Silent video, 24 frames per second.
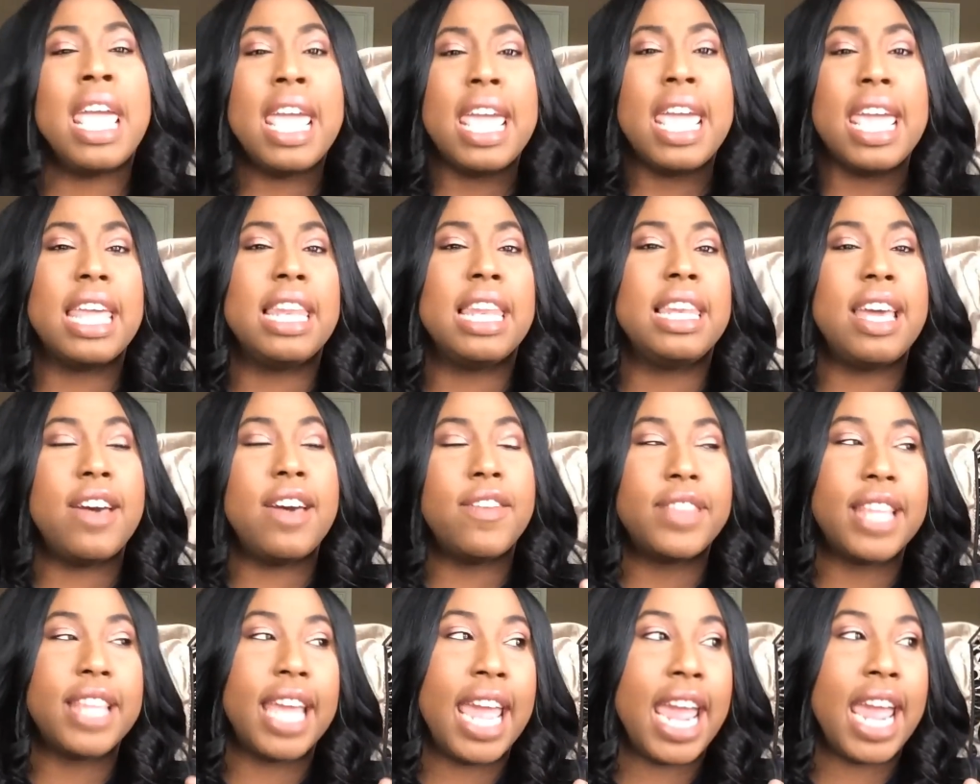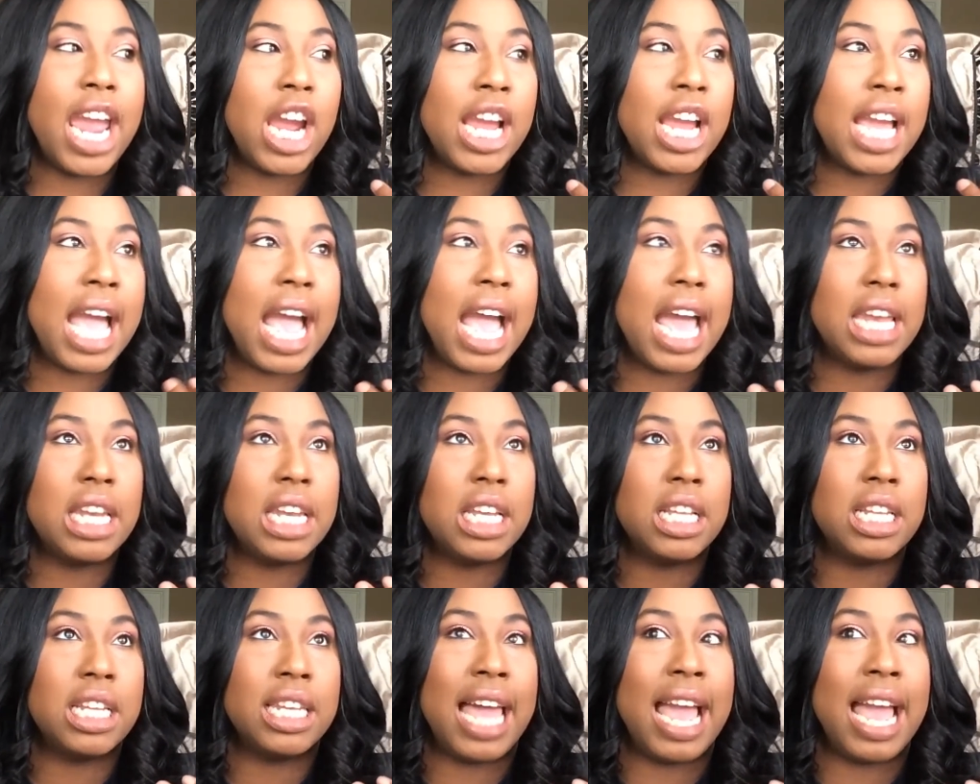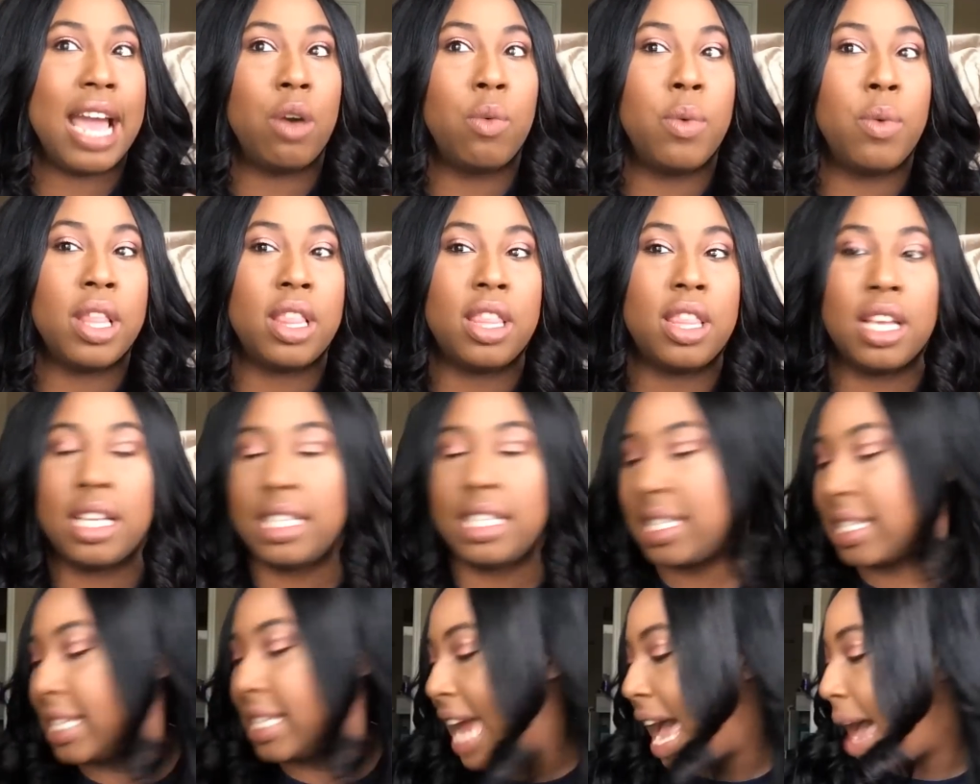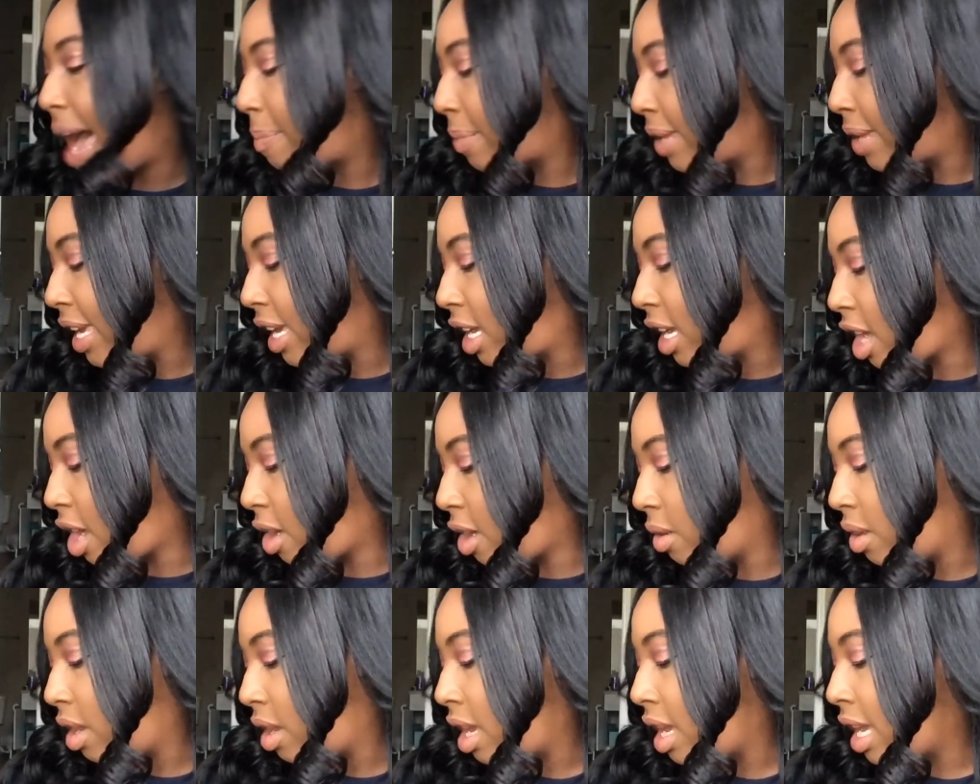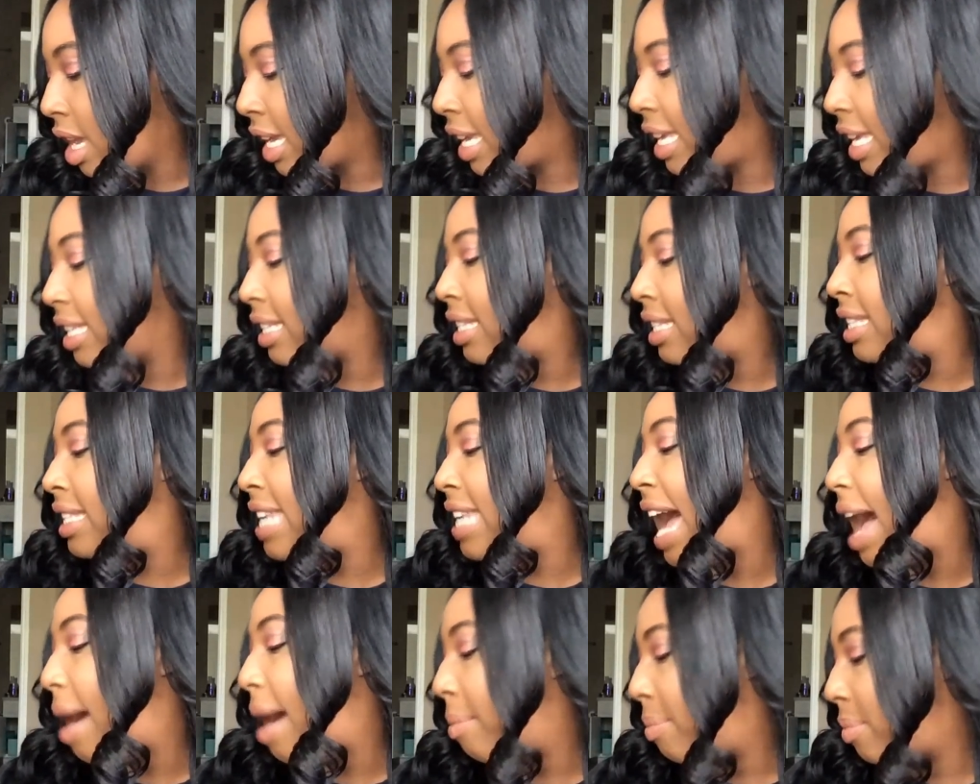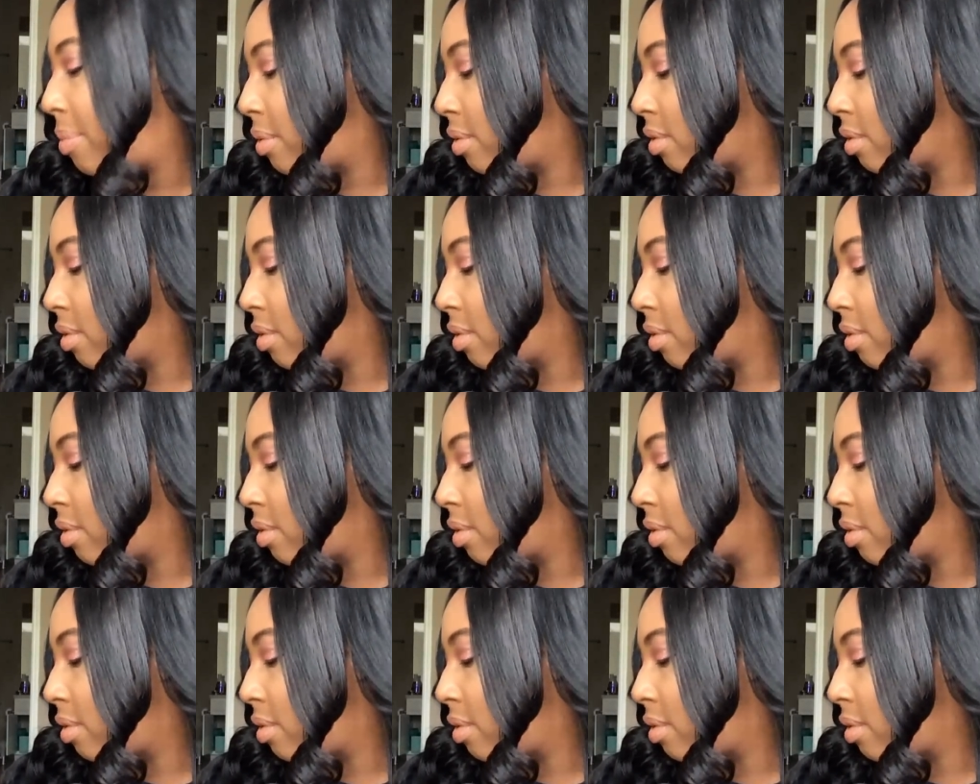it left the hair kind of like with the, stop, Kiko, stop.